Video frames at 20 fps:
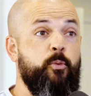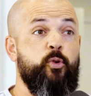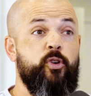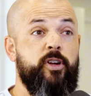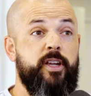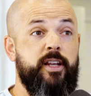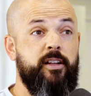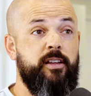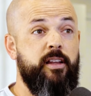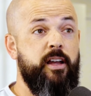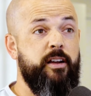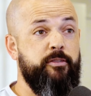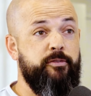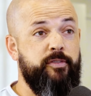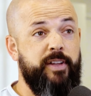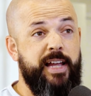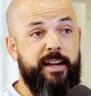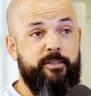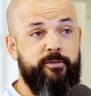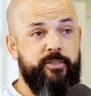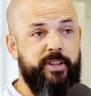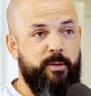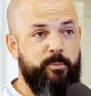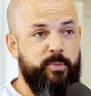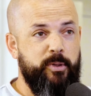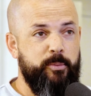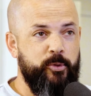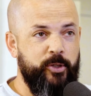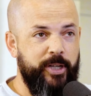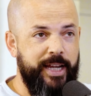and we'll get a lot of flack for that.
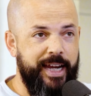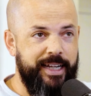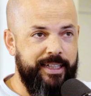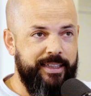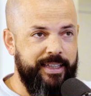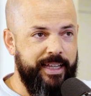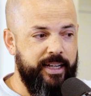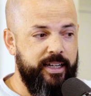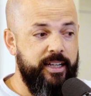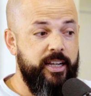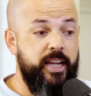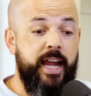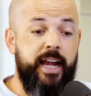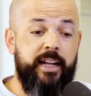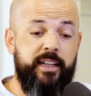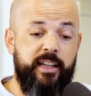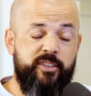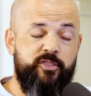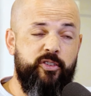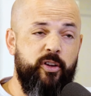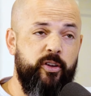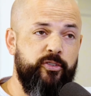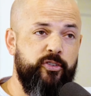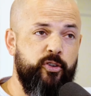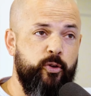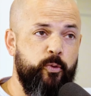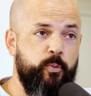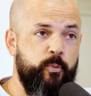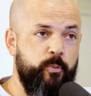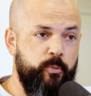People hate that. And let's
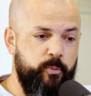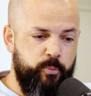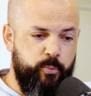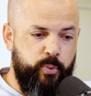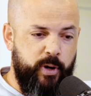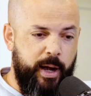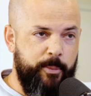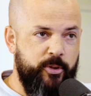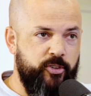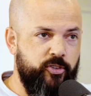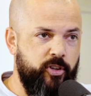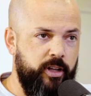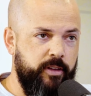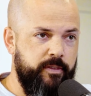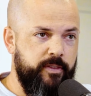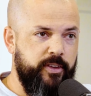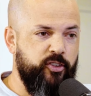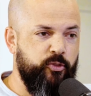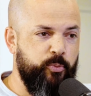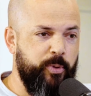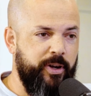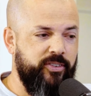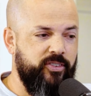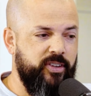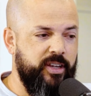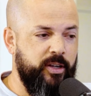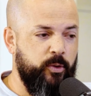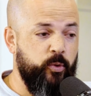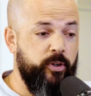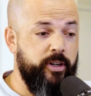also premise all of this by
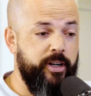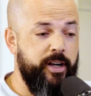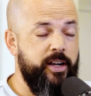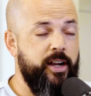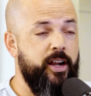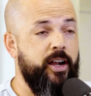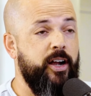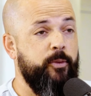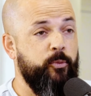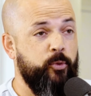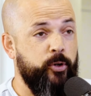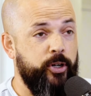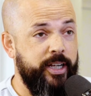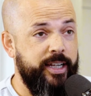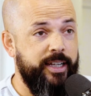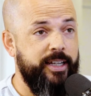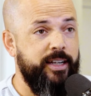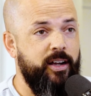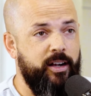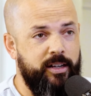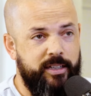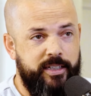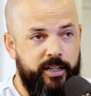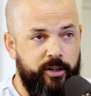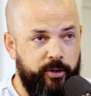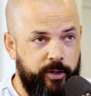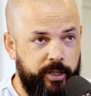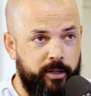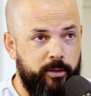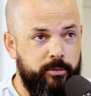saying we're in
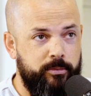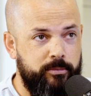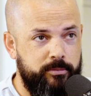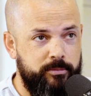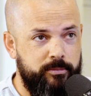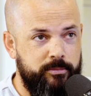Ontario.